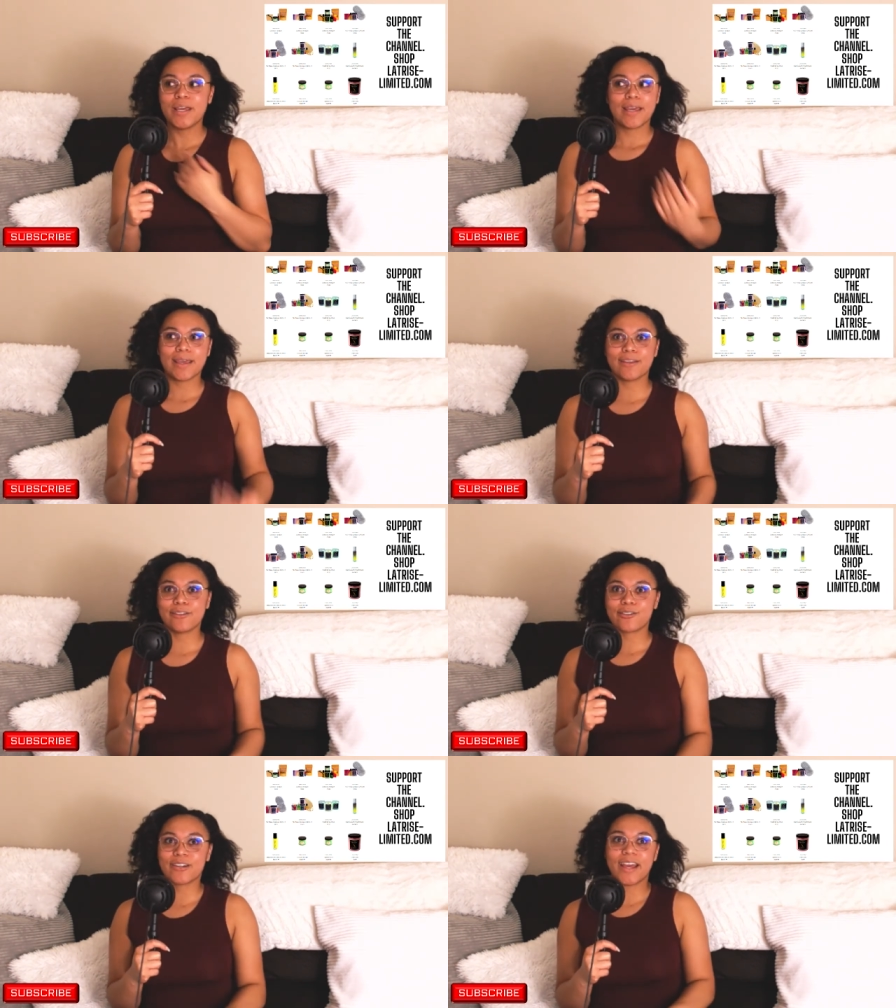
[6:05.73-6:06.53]
and
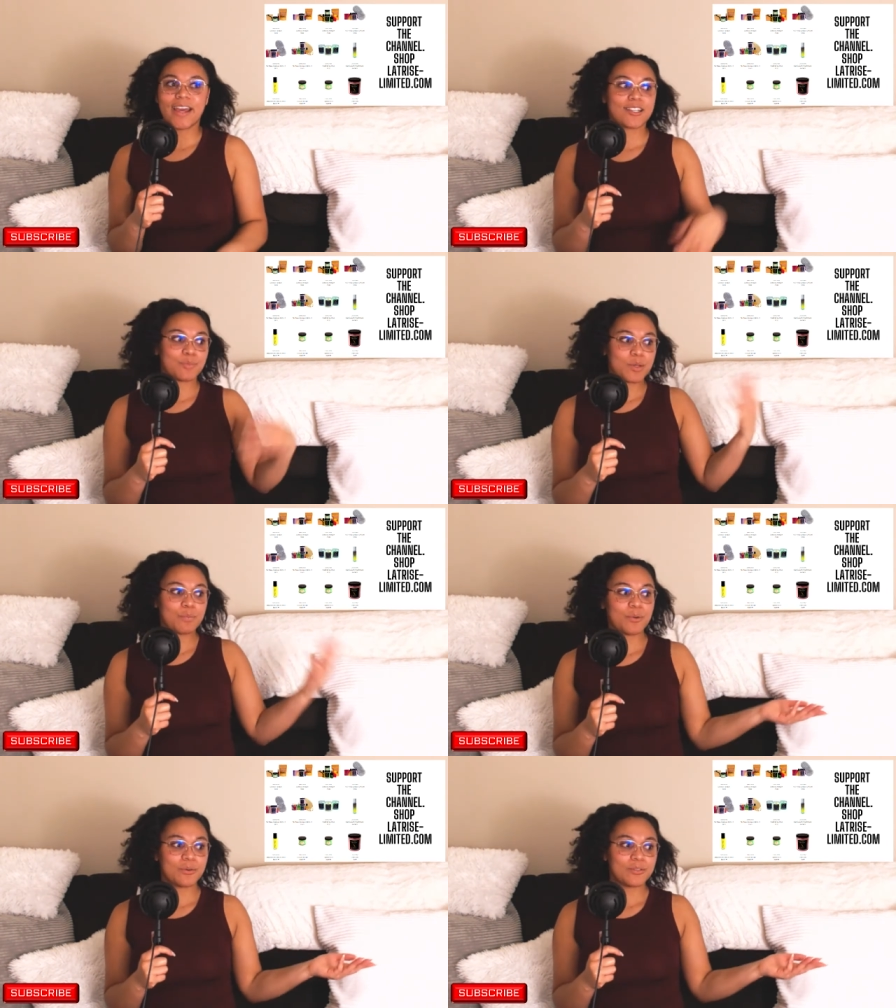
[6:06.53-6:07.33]
you're going to ask
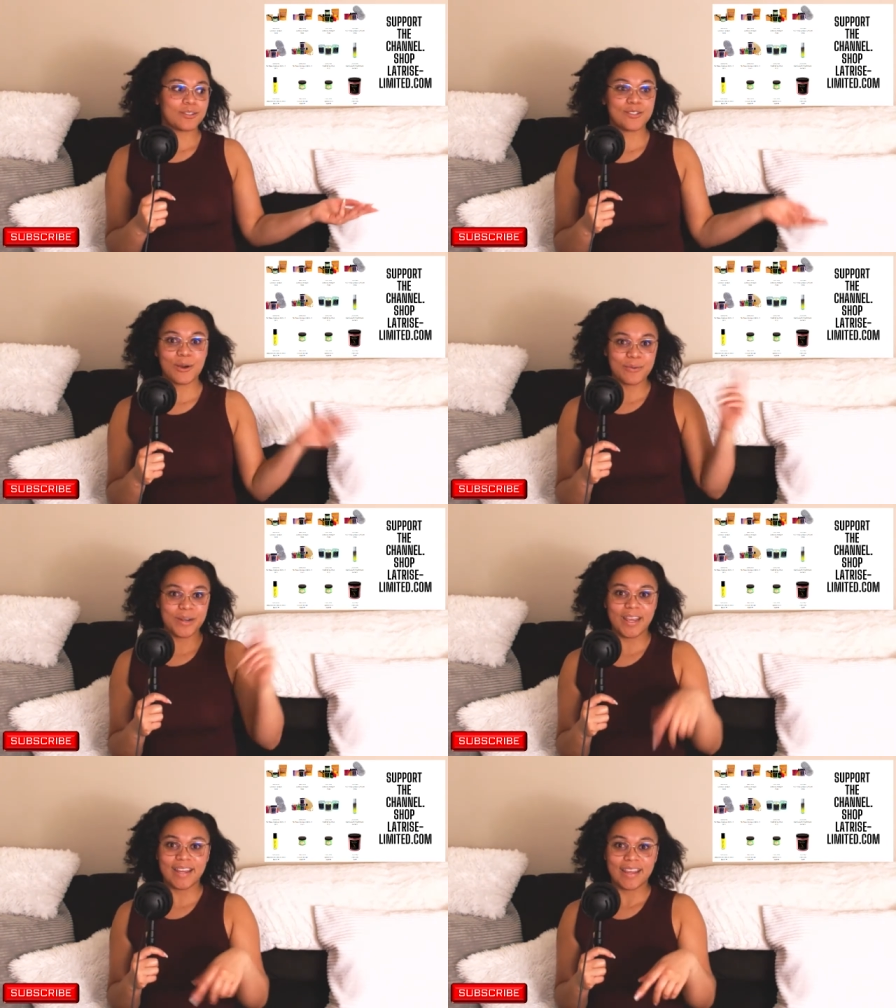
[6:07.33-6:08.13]
people to
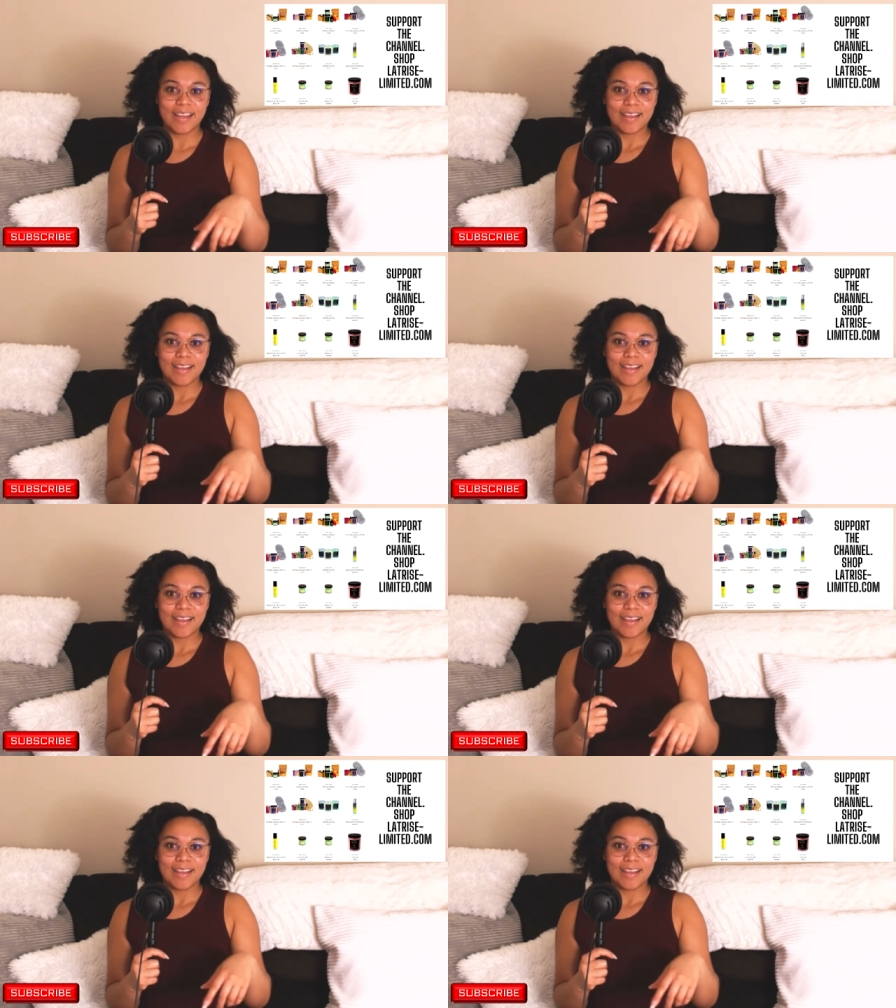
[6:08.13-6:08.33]
donate